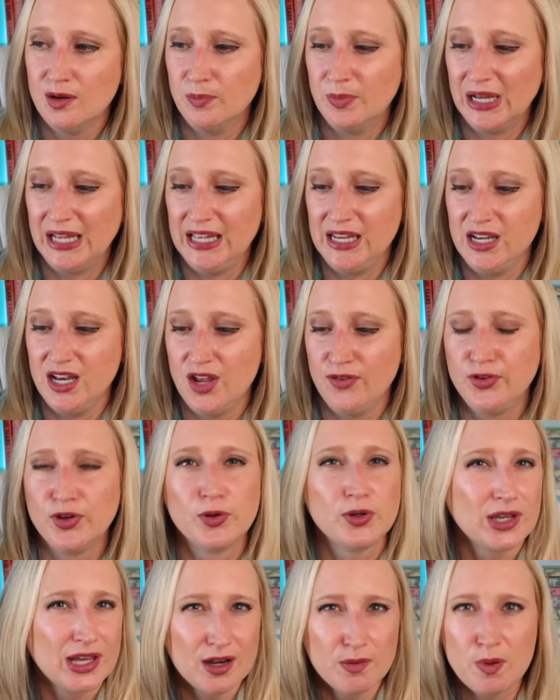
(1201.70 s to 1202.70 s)
But if
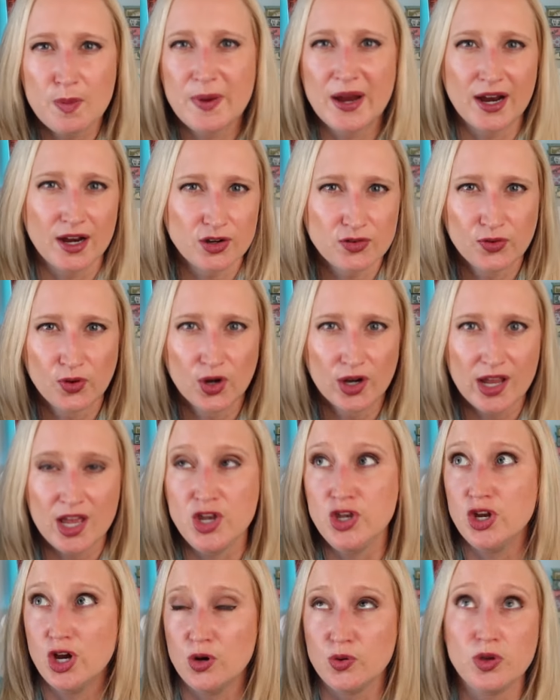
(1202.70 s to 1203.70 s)
you're kind of prepared for it
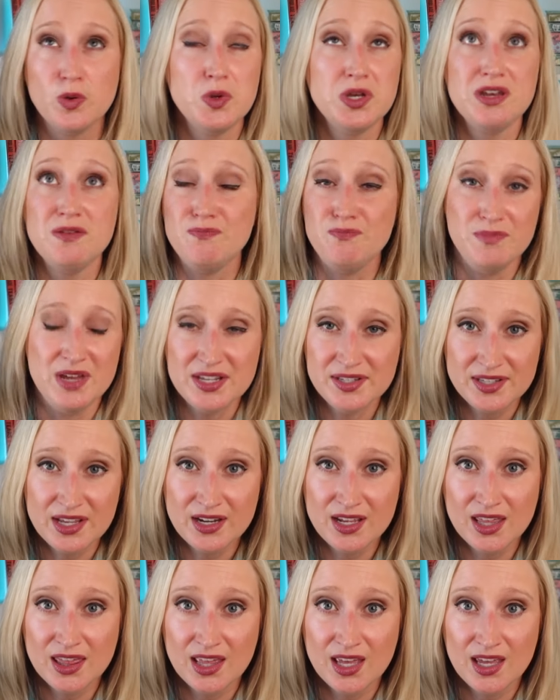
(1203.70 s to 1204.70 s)
and know you didn't miss
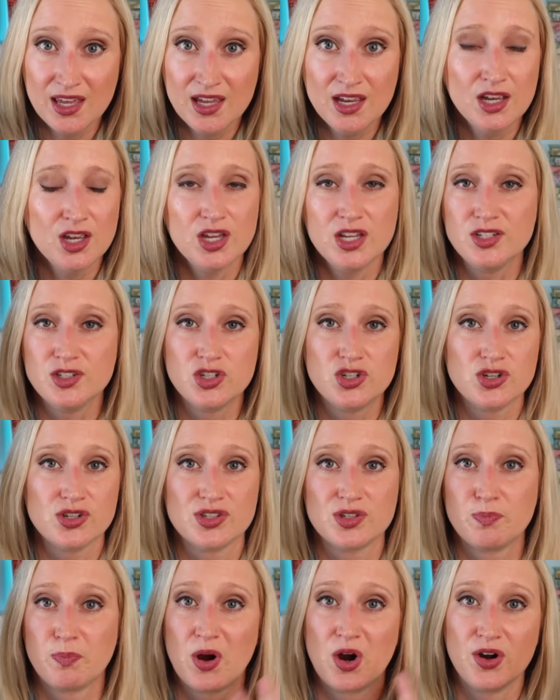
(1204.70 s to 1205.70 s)
anything, it's
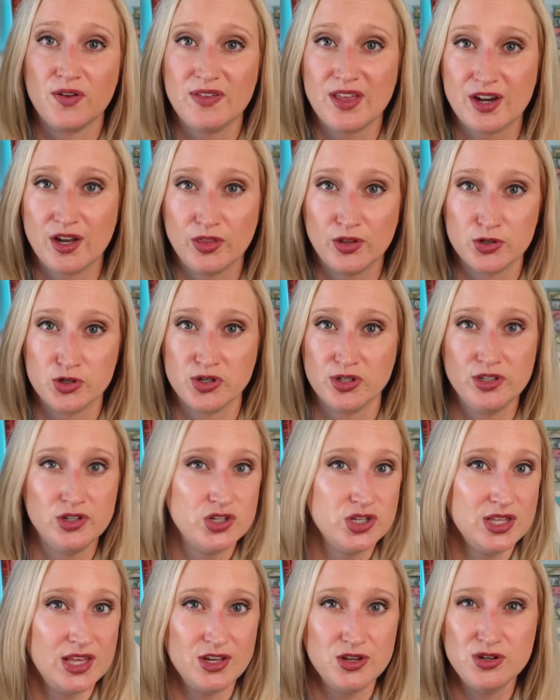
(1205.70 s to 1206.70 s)
just part of that other
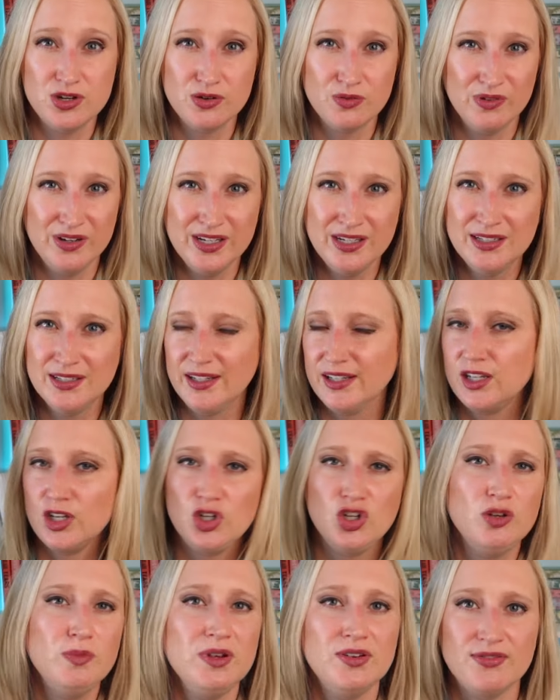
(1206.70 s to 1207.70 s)
trilogy that you didn't read, like,
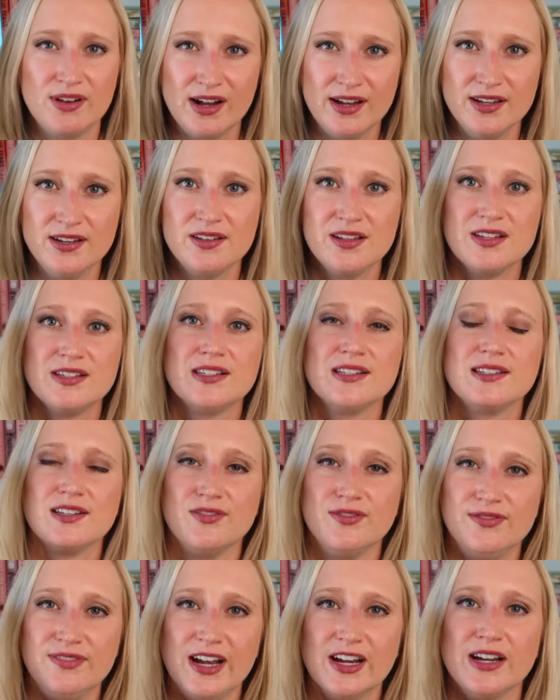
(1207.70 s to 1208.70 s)
you'd be fine. This is a
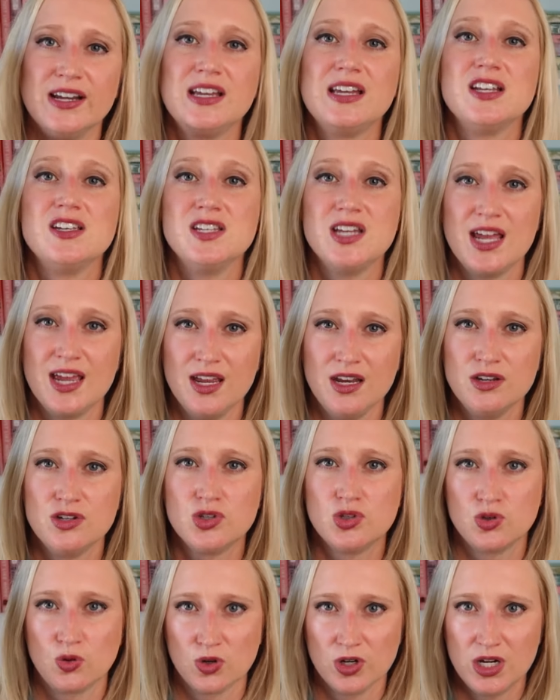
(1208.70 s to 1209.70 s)
very contained
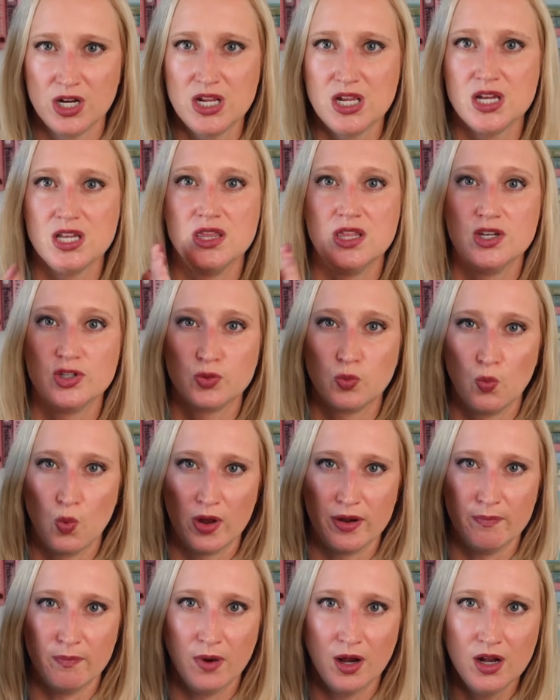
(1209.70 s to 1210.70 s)
story in this
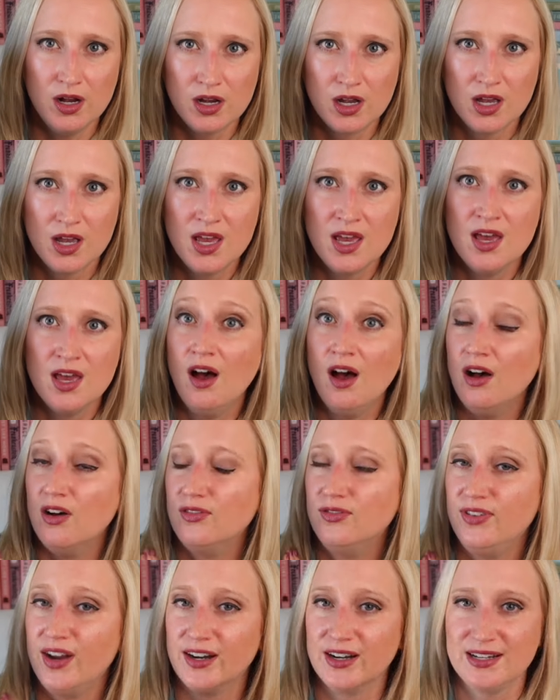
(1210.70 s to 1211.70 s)
one book.
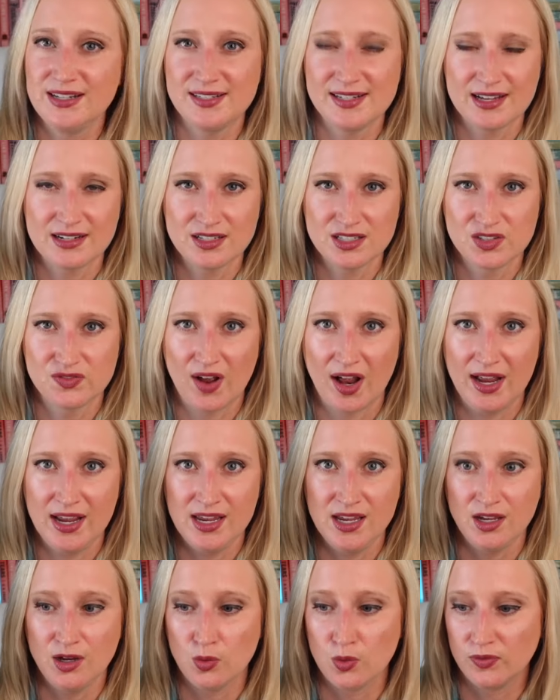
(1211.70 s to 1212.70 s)
Very
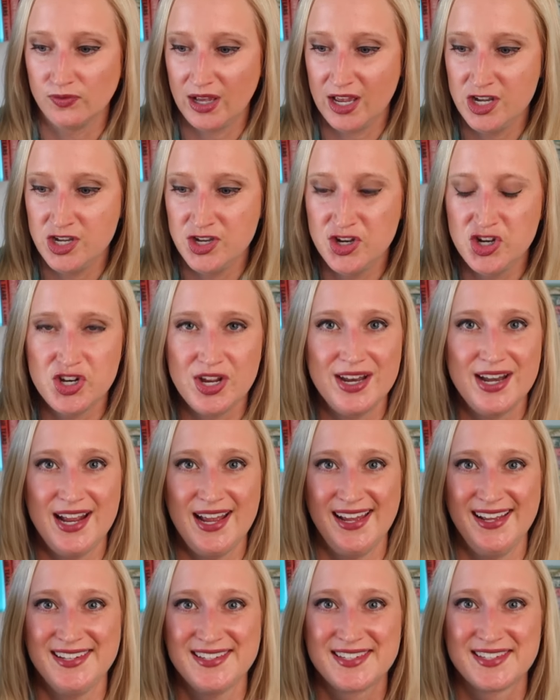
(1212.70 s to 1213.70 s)
satisfying revenge. It
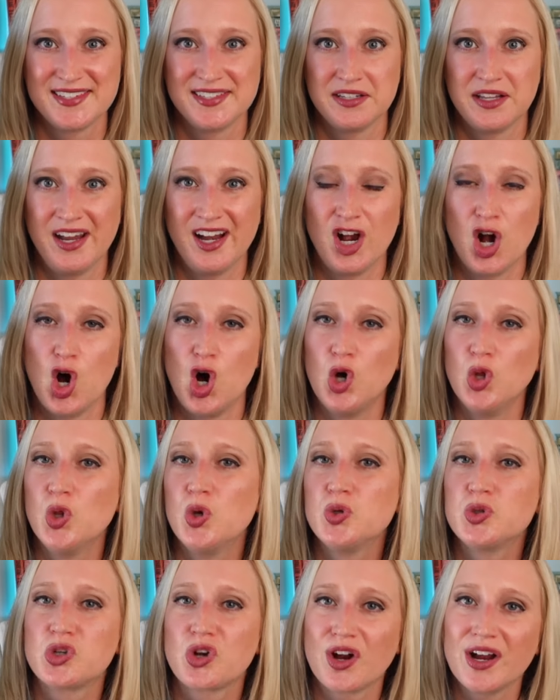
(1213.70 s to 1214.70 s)
hits like all
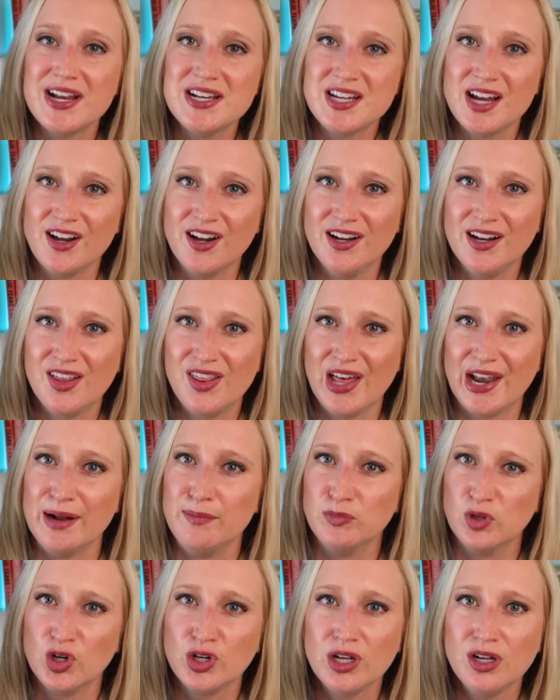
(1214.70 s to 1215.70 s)
those criteria that
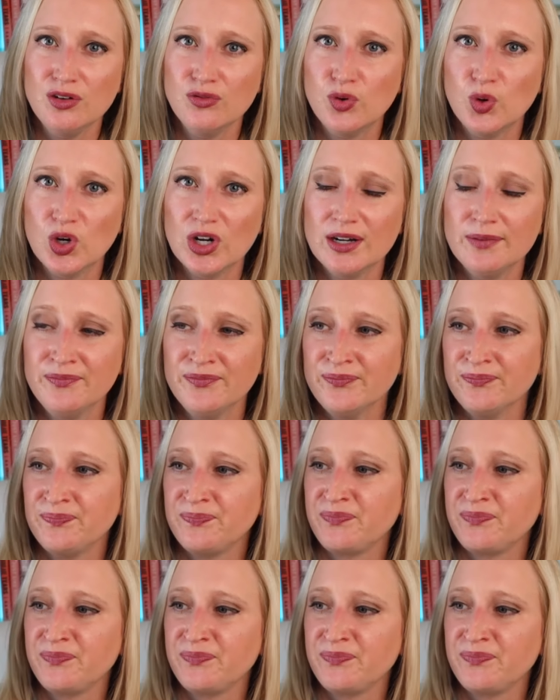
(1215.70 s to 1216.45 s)
I'm looking for.